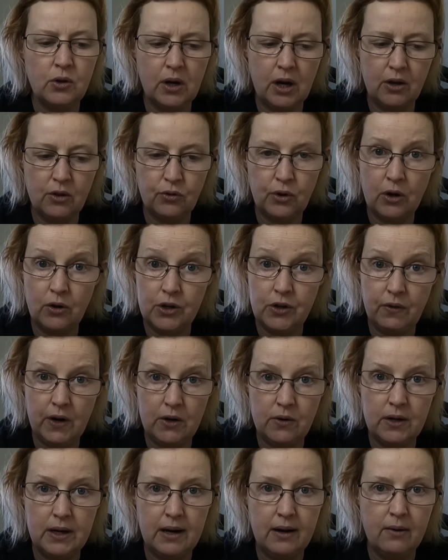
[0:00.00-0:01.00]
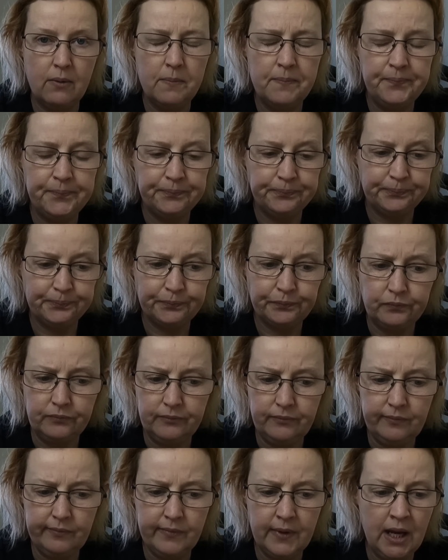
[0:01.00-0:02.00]
you're going through it on your own now
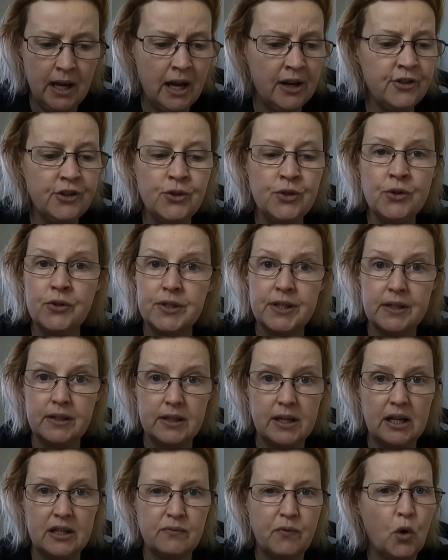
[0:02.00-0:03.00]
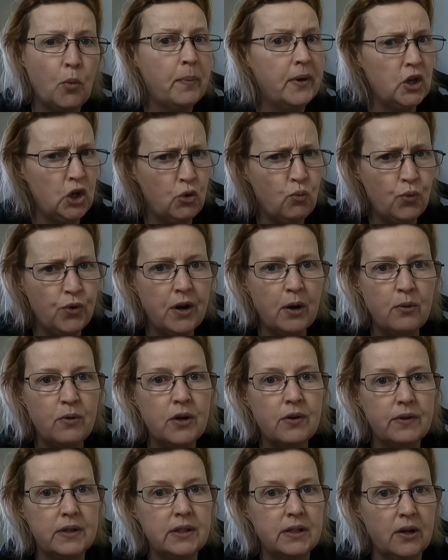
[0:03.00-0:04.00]
and you're not successful, but you know
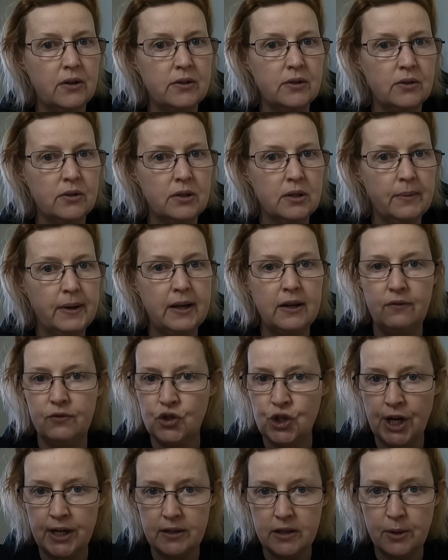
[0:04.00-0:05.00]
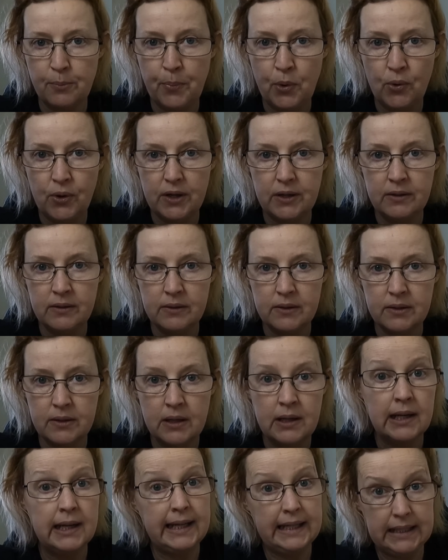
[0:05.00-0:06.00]
you're entitled to it. You've checked the points
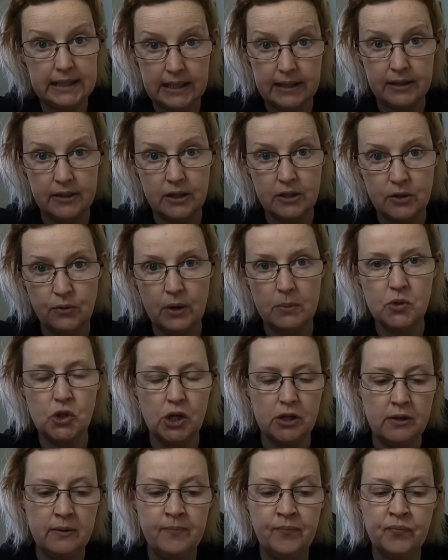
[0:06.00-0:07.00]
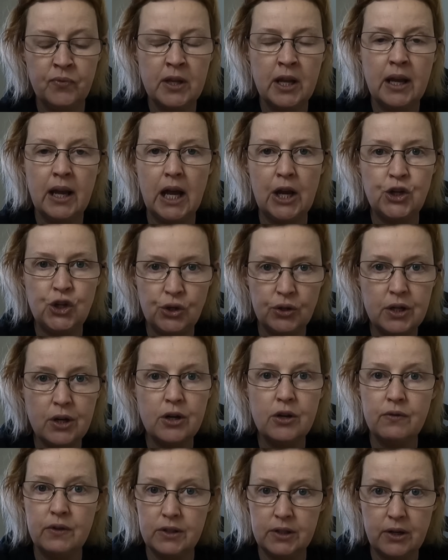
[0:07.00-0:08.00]
linked in the description and you know
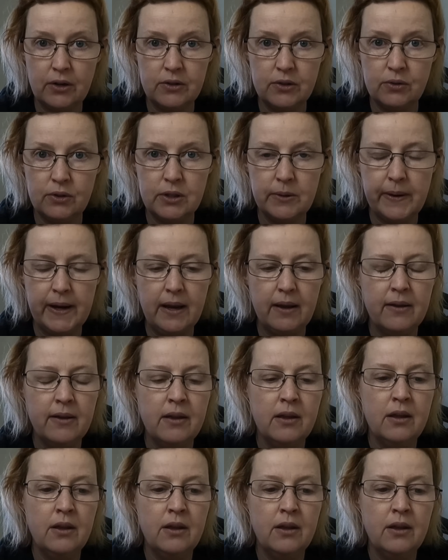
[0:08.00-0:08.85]
you're entitled to it.